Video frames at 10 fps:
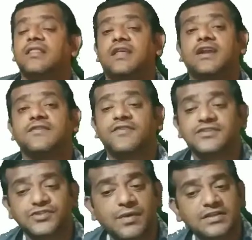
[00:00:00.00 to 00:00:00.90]

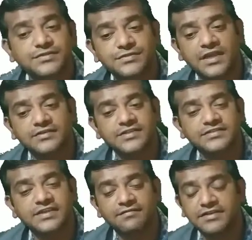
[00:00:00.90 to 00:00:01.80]
31st 12
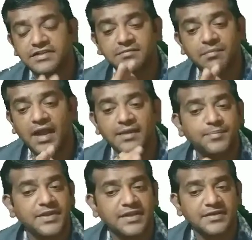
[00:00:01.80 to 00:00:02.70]
2017 by
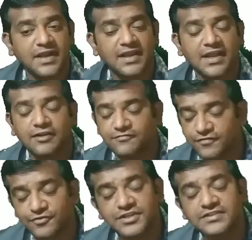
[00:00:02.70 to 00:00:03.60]
P&L account
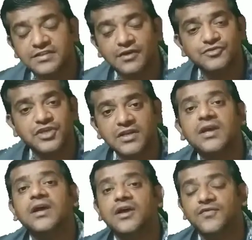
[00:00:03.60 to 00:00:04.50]

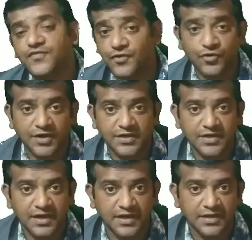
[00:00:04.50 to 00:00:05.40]

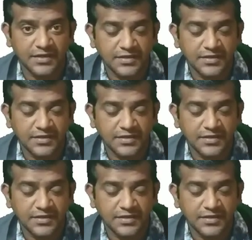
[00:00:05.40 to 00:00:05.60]
14,400.